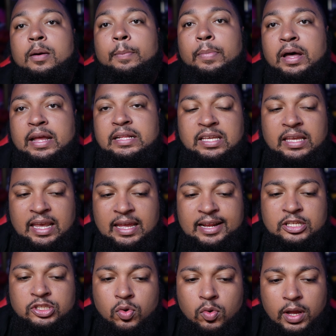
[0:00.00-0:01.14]
But to get
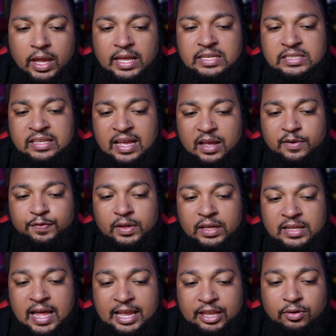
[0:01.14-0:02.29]
into it, he's definitely
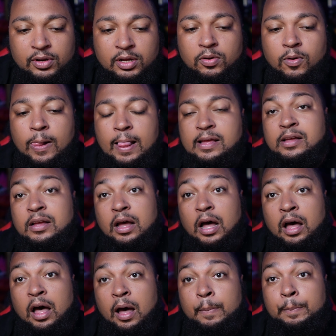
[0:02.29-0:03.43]
like, you know,
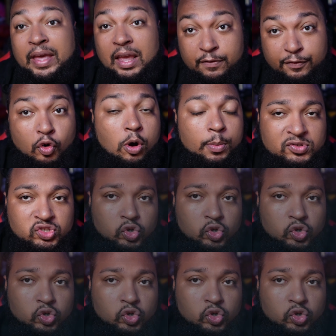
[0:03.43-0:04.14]
a, a, big form of